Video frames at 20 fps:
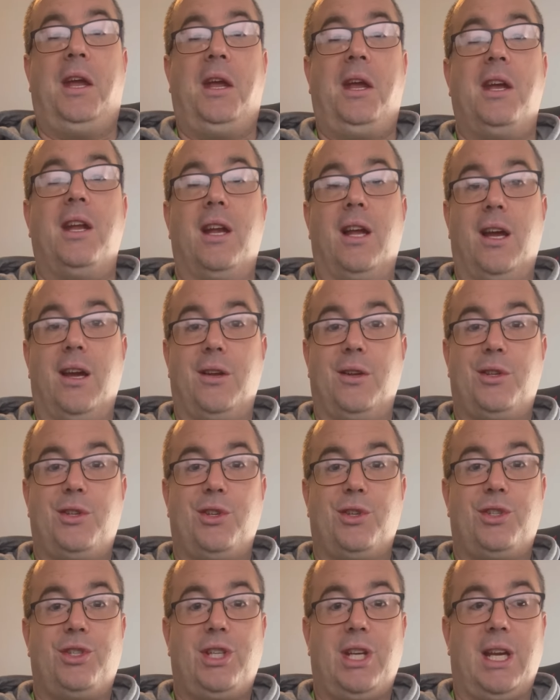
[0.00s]
you know,
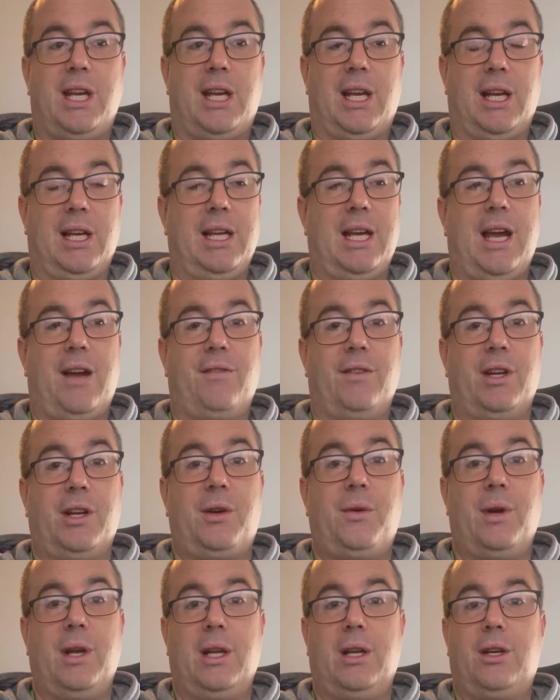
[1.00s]
just cheekily having a
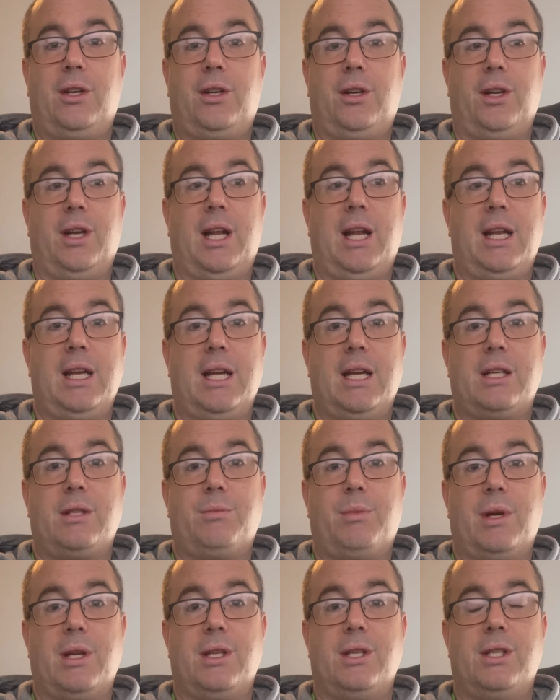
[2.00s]
quick look on
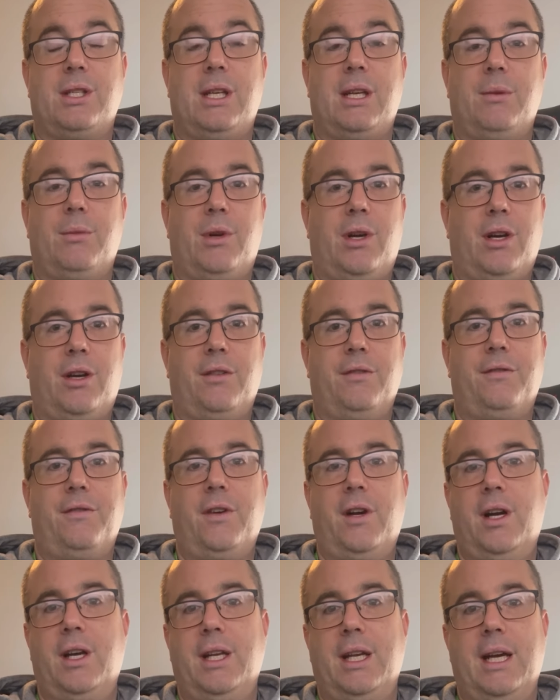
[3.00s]
AliExpress and seeing what I can
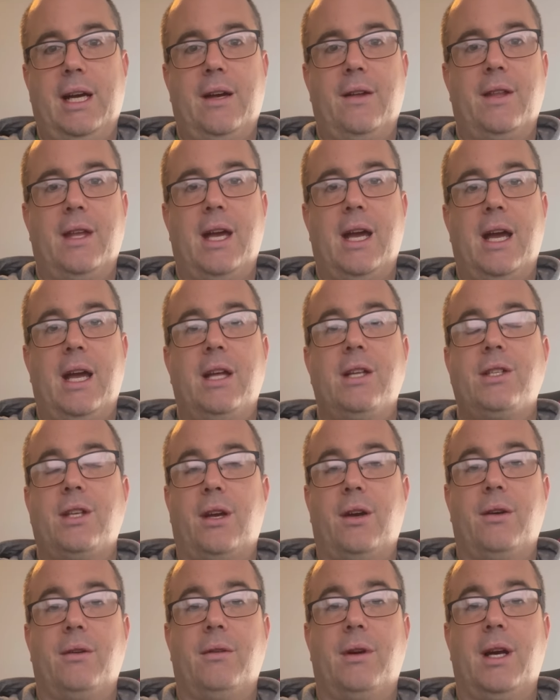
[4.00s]
find out there.
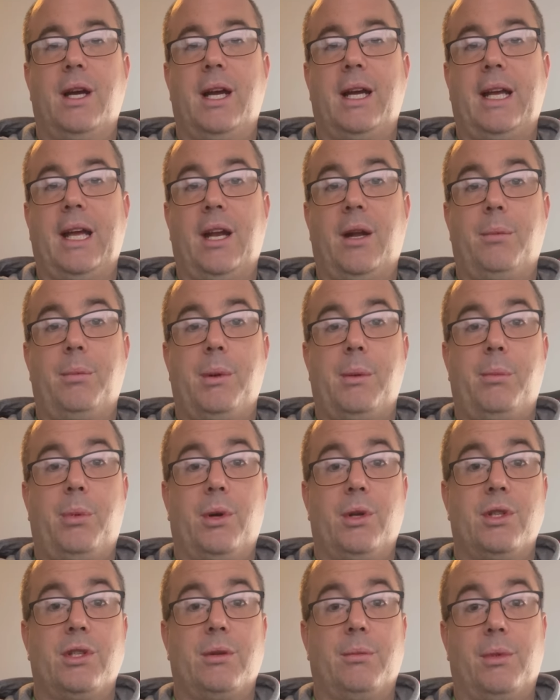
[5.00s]
So again, I'll be
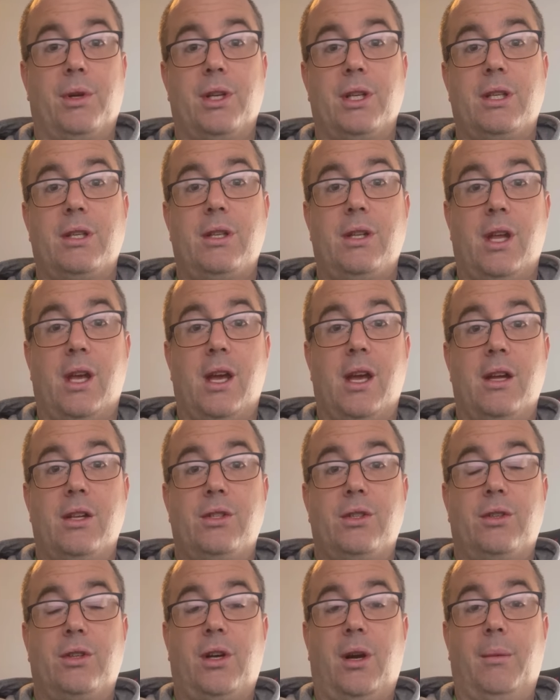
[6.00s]
putting some honest
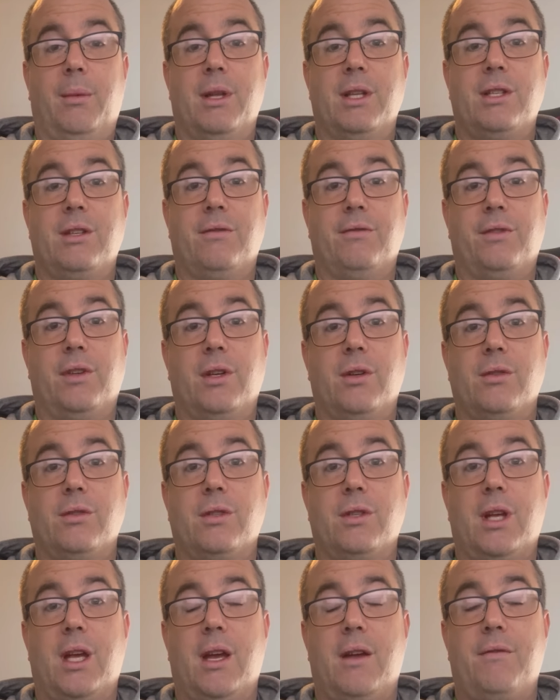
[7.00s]
sort of comments and
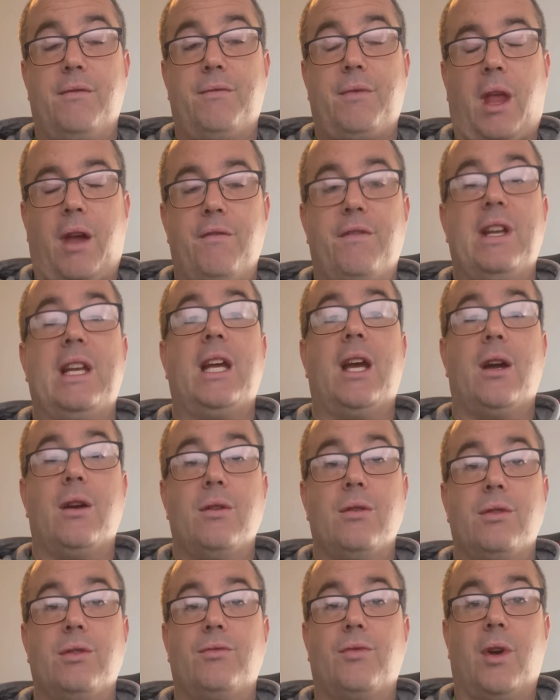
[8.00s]
views,
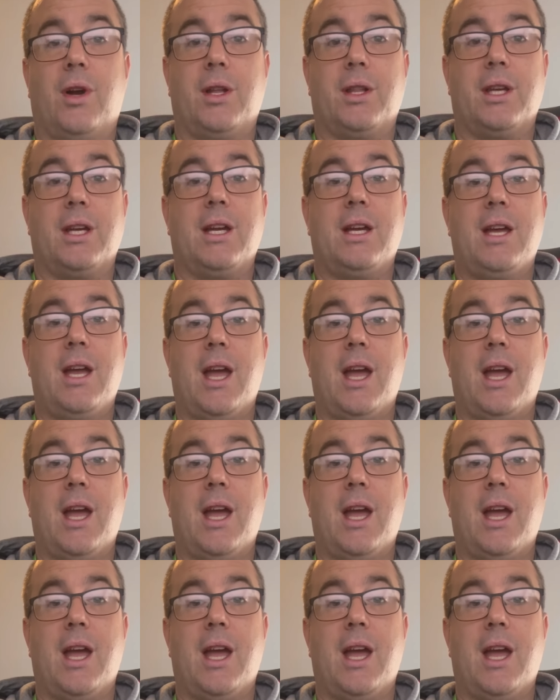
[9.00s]
videos rather,